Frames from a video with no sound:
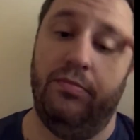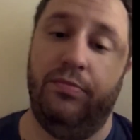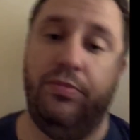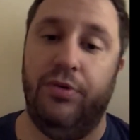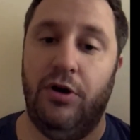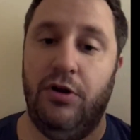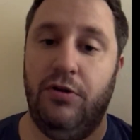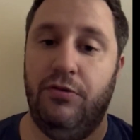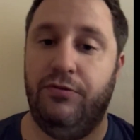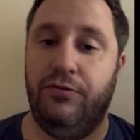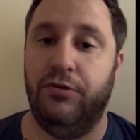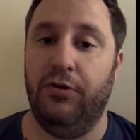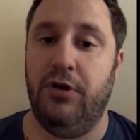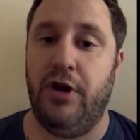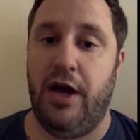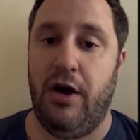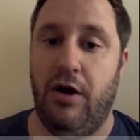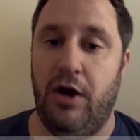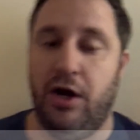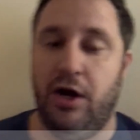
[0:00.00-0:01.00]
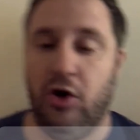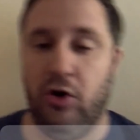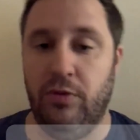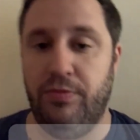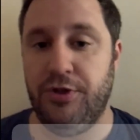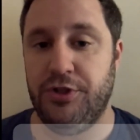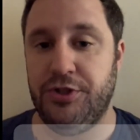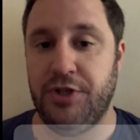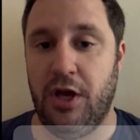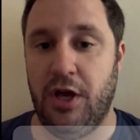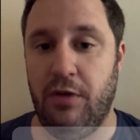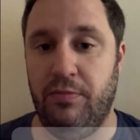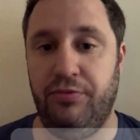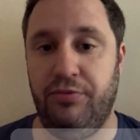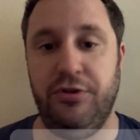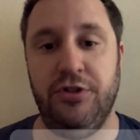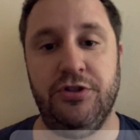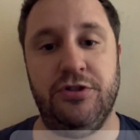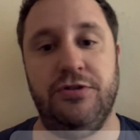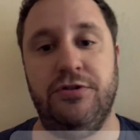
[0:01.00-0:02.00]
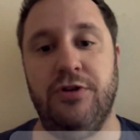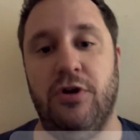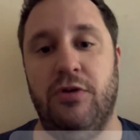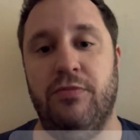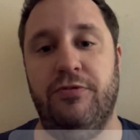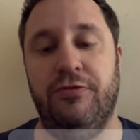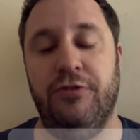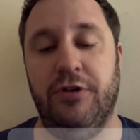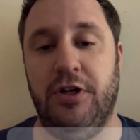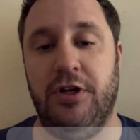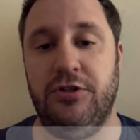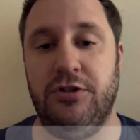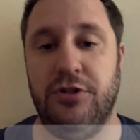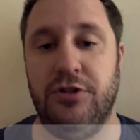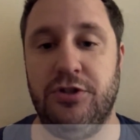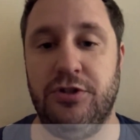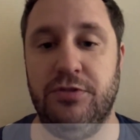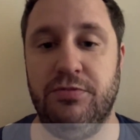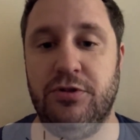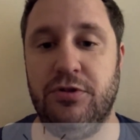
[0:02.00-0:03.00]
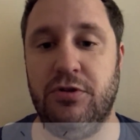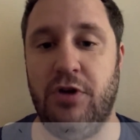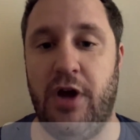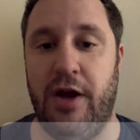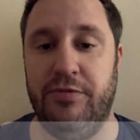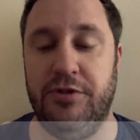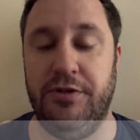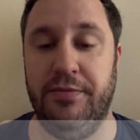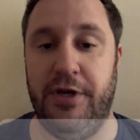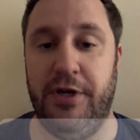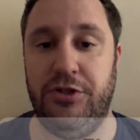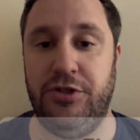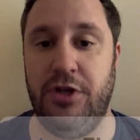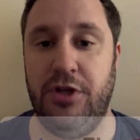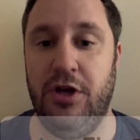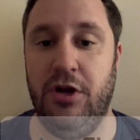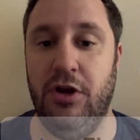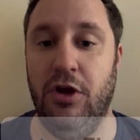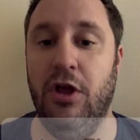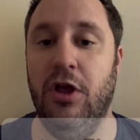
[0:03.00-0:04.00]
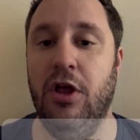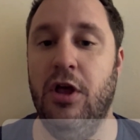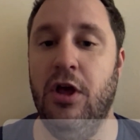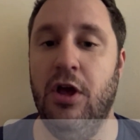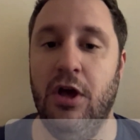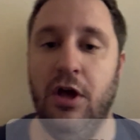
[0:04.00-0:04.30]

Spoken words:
But for now, I hope this helped. Please don't forget to subscribe to my channel.